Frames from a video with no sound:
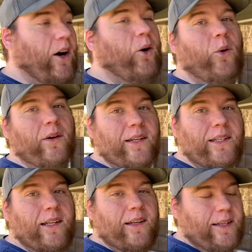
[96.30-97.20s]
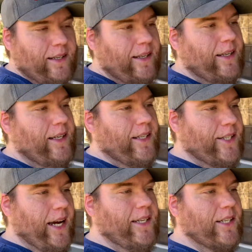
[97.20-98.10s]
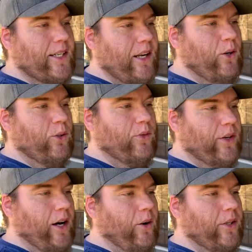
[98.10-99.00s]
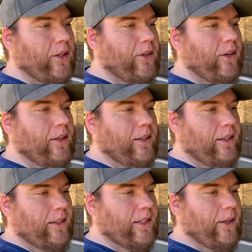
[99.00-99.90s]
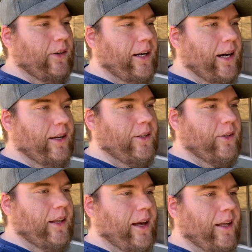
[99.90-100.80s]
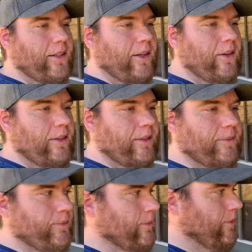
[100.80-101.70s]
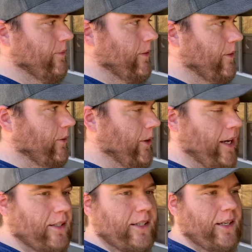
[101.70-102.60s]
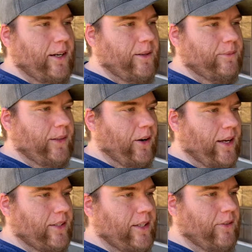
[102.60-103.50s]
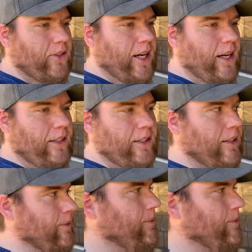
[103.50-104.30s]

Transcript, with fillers: oh, I need to change his clothes for y'all too. So I gotta do that, so we'll get set up and I'll get stuff changed.